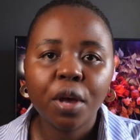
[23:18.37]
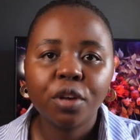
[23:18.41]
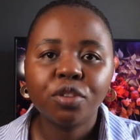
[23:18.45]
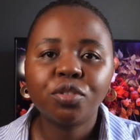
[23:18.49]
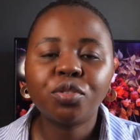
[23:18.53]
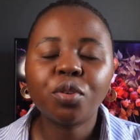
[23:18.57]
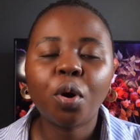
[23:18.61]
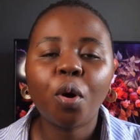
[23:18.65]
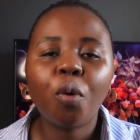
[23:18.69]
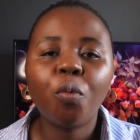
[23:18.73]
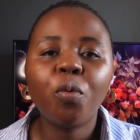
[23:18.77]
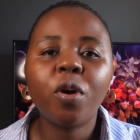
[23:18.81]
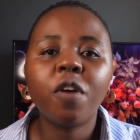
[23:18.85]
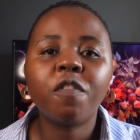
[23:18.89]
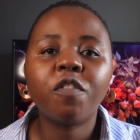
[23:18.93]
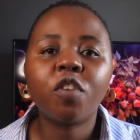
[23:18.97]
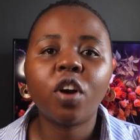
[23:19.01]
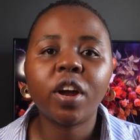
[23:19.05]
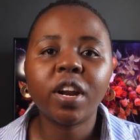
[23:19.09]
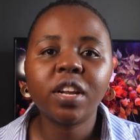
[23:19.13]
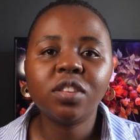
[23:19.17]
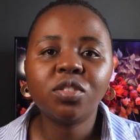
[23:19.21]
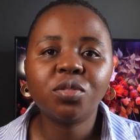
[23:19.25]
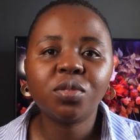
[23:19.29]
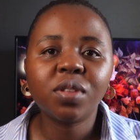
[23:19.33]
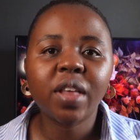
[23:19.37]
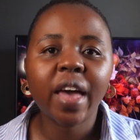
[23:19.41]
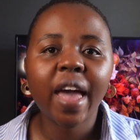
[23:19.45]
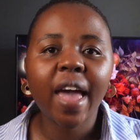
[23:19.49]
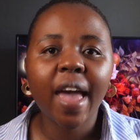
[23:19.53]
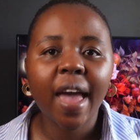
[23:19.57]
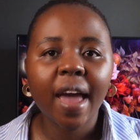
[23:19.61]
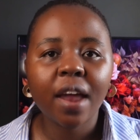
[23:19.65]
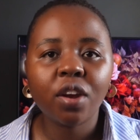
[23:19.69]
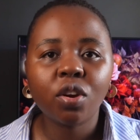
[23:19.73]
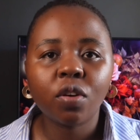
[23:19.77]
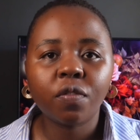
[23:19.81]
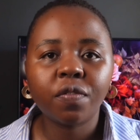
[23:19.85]
So we've gotten to
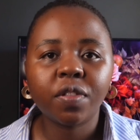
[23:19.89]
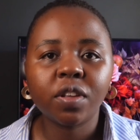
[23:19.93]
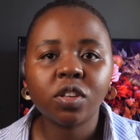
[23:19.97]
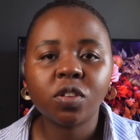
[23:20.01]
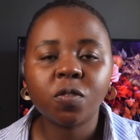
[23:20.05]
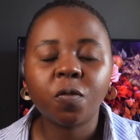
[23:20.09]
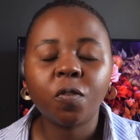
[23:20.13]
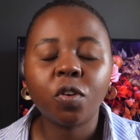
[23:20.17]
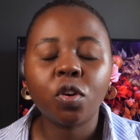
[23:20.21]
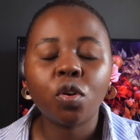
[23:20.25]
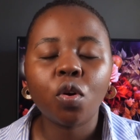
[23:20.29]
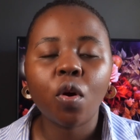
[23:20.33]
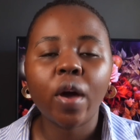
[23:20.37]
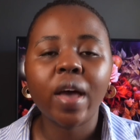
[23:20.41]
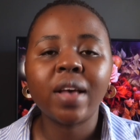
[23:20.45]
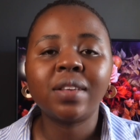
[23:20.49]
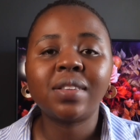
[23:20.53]
the end of this video.